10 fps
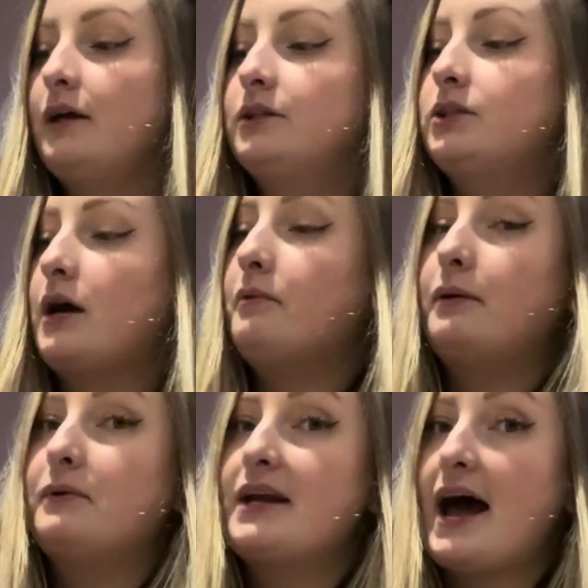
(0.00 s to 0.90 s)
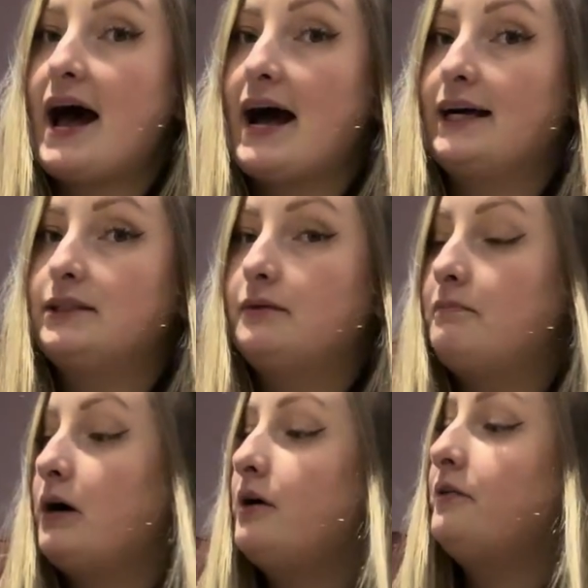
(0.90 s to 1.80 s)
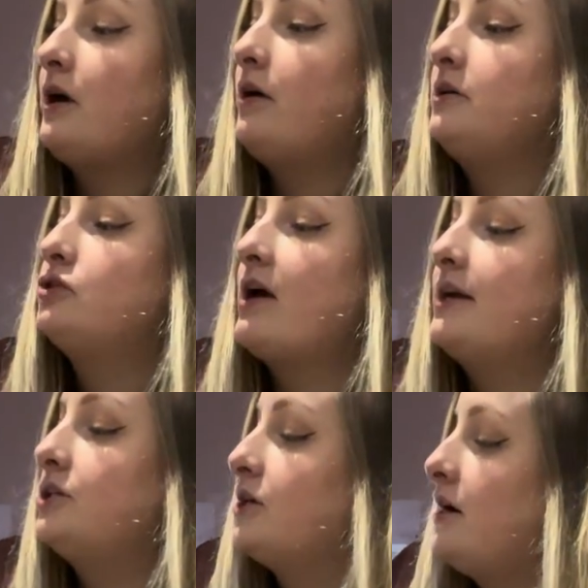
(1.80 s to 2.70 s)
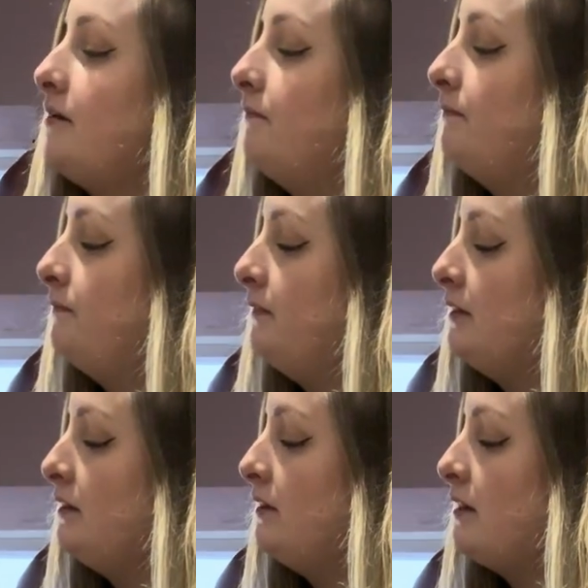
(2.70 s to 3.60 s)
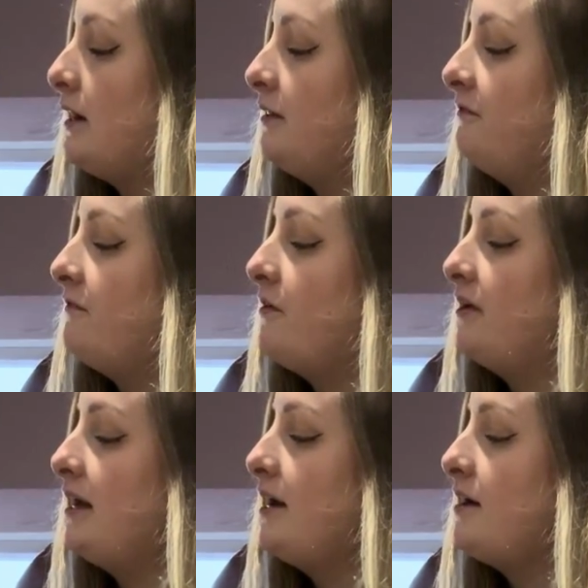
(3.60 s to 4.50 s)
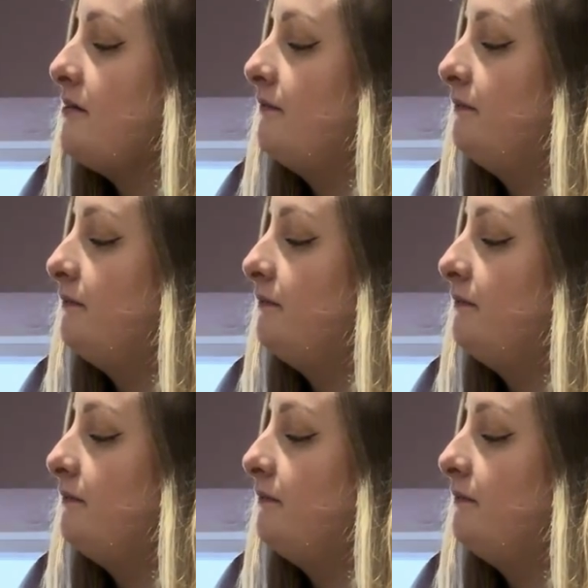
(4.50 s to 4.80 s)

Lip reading: So I'm going to add my other hydrangea at the front here.